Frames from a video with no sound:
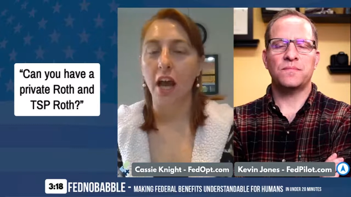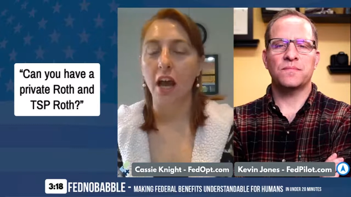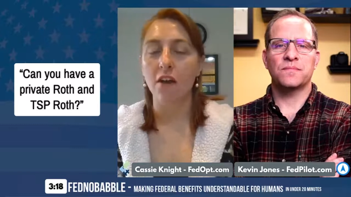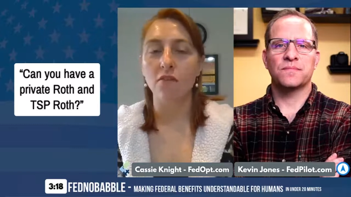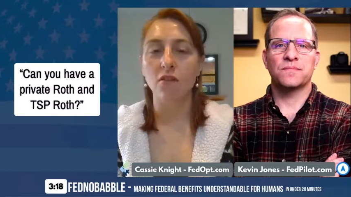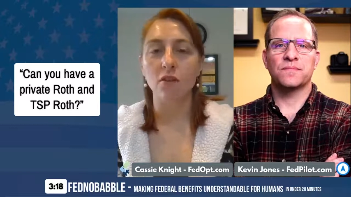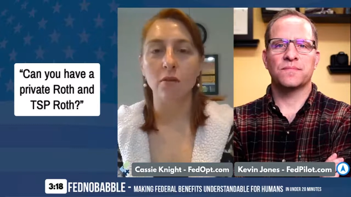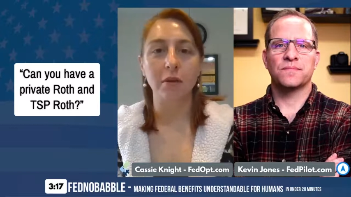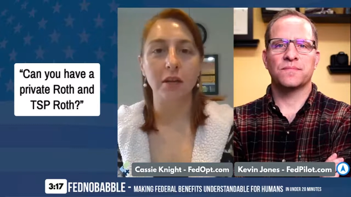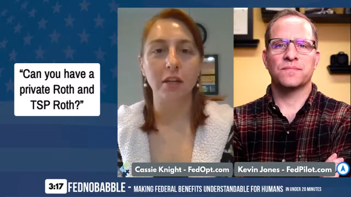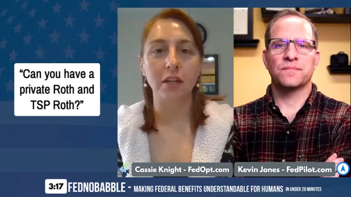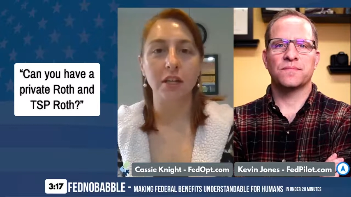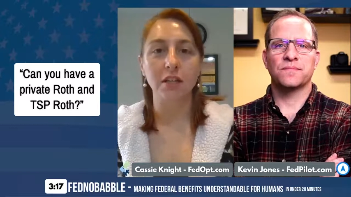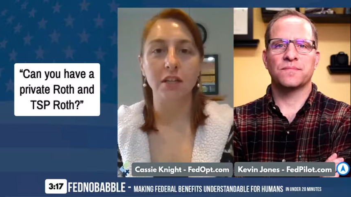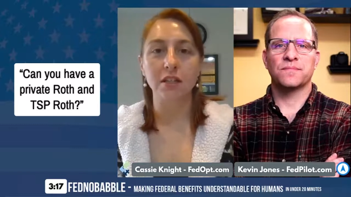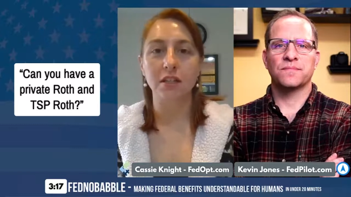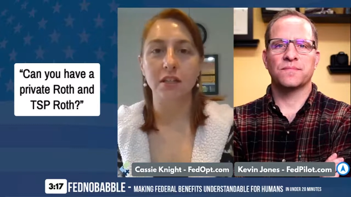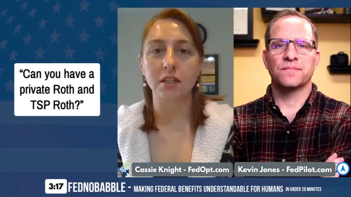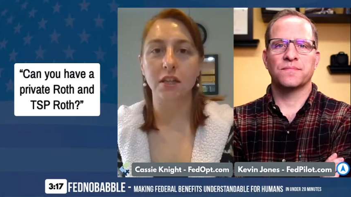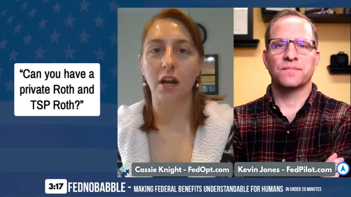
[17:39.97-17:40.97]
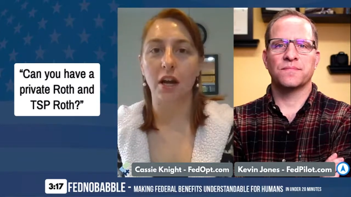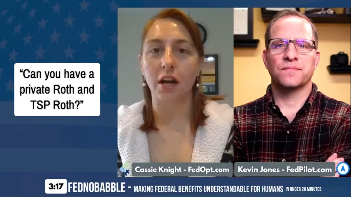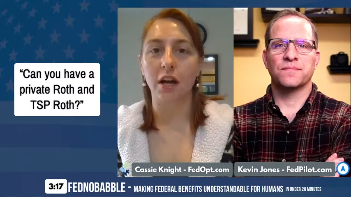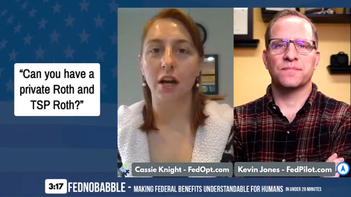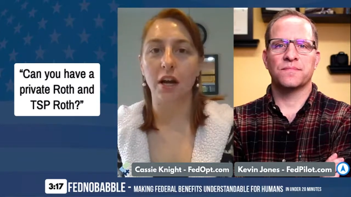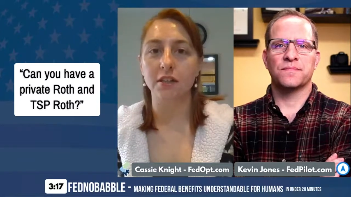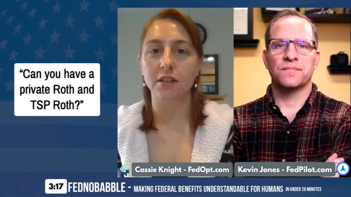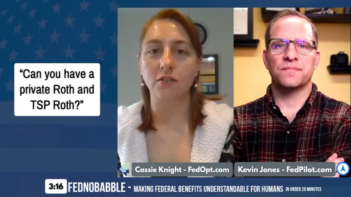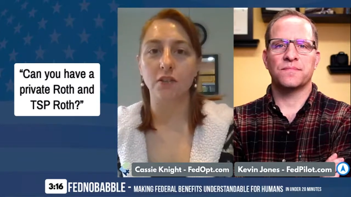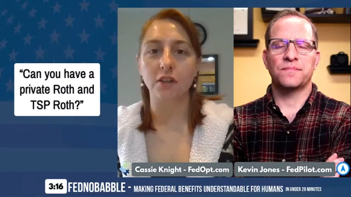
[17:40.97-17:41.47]
Speaker 1: everybody's
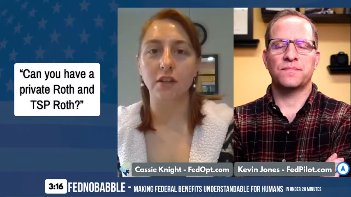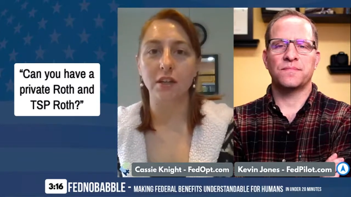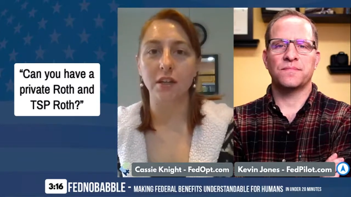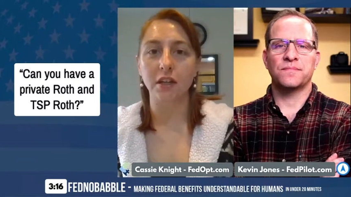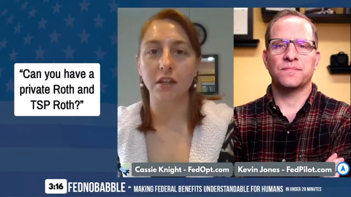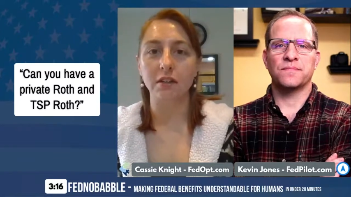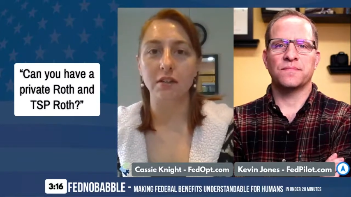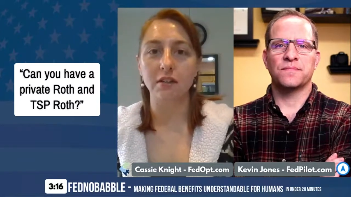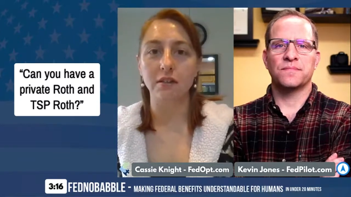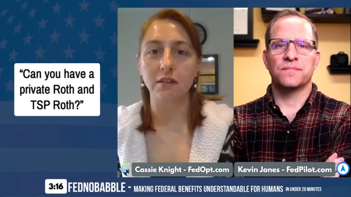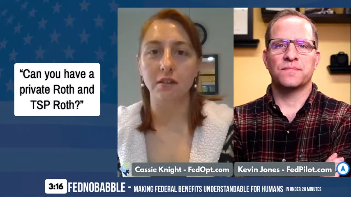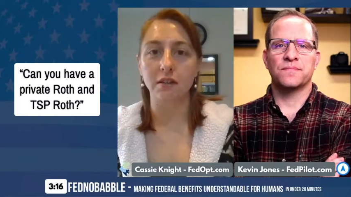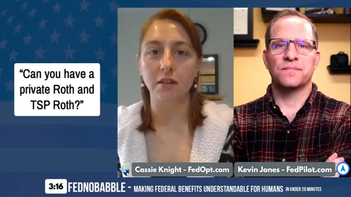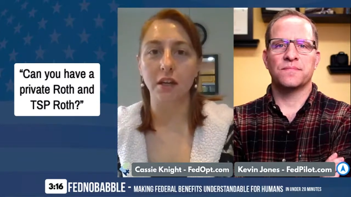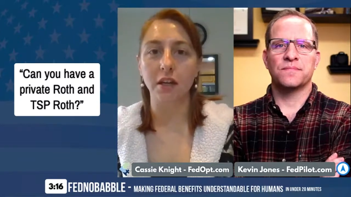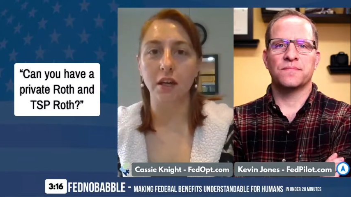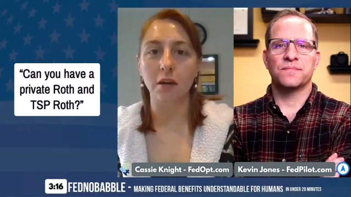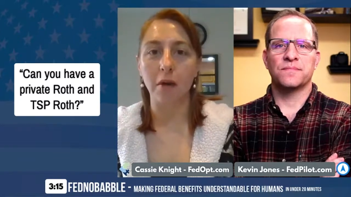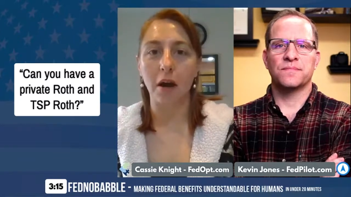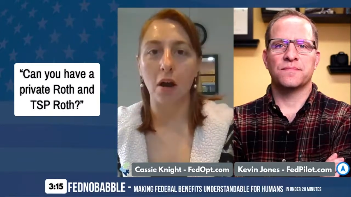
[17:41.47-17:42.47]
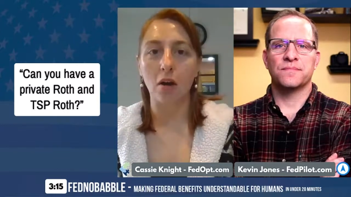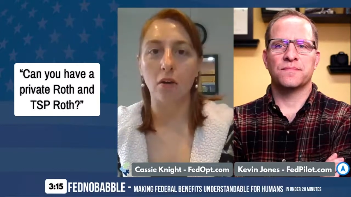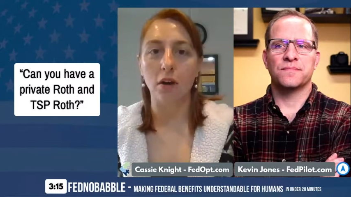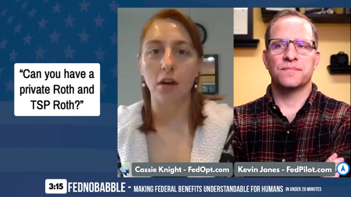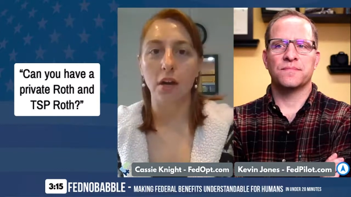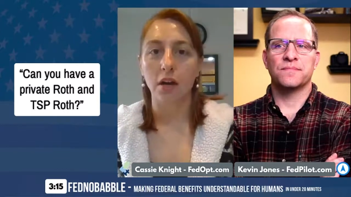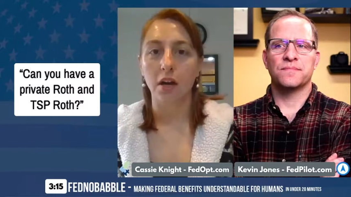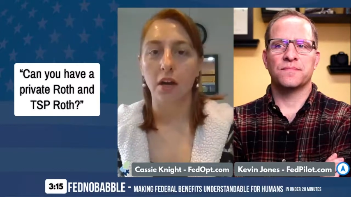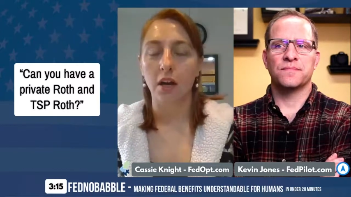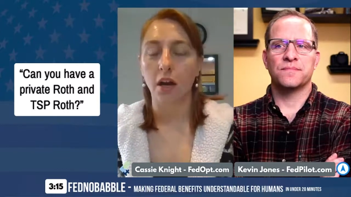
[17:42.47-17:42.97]
got different things to think
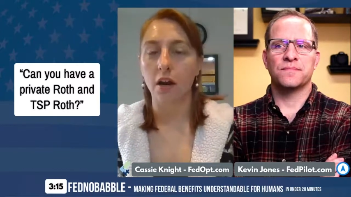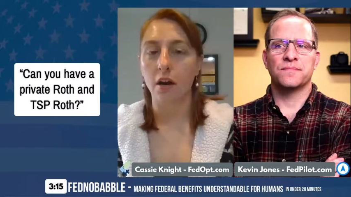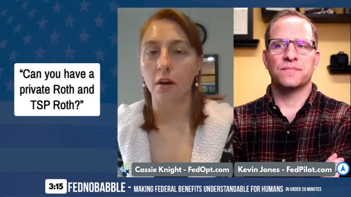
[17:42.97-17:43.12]
about